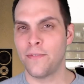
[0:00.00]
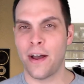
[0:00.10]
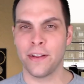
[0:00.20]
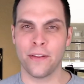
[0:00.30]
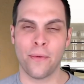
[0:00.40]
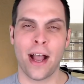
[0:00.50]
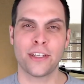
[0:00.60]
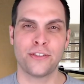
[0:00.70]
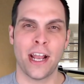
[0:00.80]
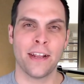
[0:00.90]
found in the
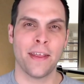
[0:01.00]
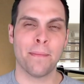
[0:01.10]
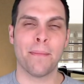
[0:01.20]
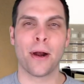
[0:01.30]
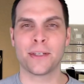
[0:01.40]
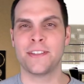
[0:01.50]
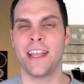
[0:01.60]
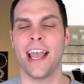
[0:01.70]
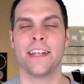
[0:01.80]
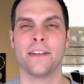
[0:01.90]
rock strata that marks
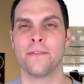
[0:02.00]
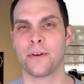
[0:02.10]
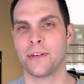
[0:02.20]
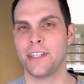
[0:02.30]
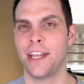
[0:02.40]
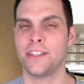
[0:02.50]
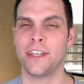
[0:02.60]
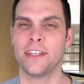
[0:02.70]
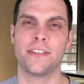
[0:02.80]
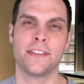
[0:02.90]
the end of the Cretaceous.